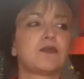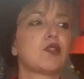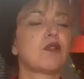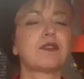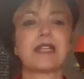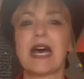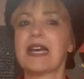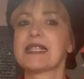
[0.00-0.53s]

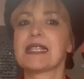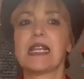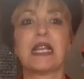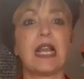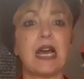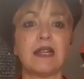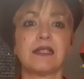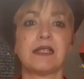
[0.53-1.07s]
taught us
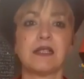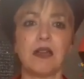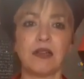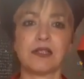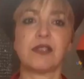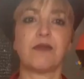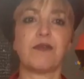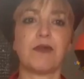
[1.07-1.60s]

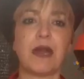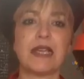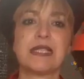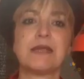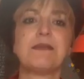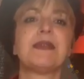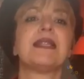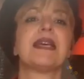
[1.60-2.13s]
lots of
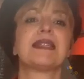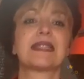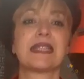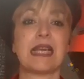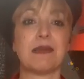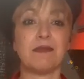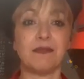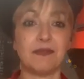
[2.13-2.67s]
recipes that
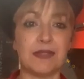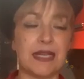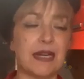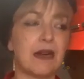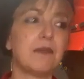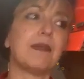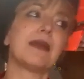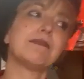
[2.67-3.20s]
came
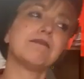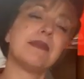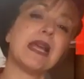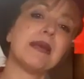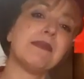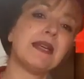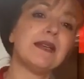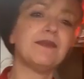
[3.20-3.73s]
there. But
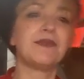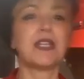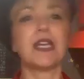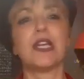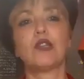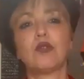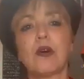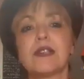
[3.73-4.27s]
maybe
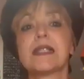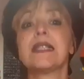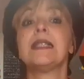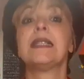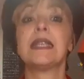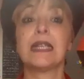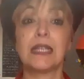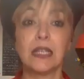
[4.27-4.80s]
it was
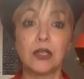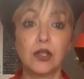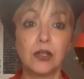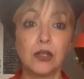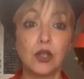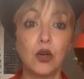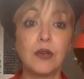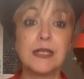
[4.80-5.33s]
in the
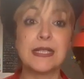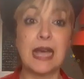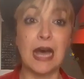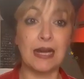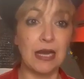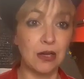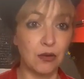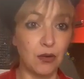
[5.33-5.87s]

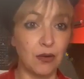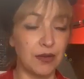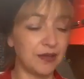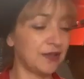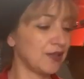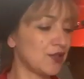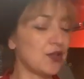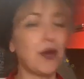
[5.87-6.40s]
Gonzaga
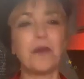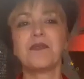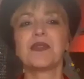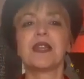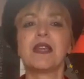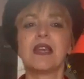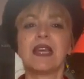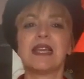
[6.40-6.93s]
court. So
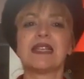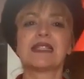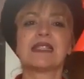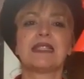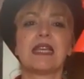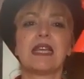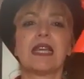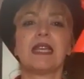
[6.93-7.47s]
is
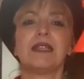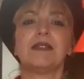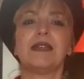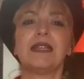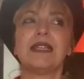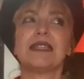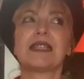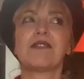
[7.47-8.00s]

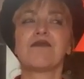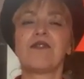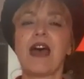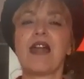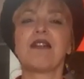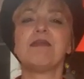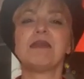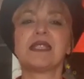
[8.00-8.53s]
a
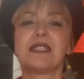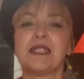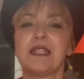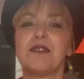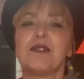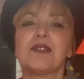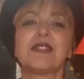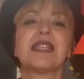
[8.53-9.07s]
very
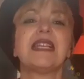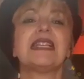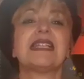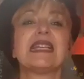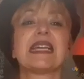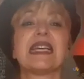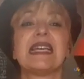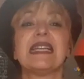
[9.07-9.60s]
mysterious in
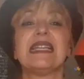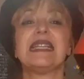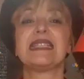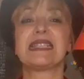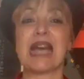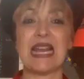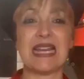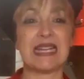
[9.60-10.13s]
the
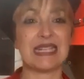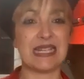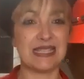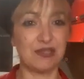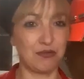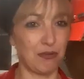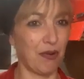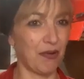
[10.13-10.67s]
Italian
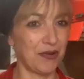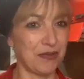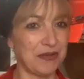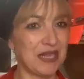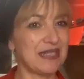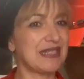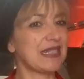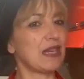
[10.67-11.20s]

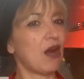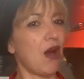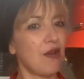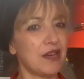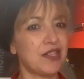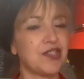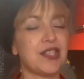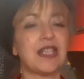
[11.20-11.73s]
gastronomy, the
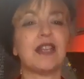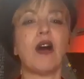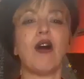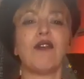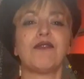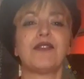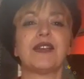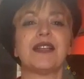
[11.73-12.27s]
origin
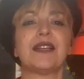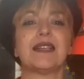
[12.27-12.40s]
of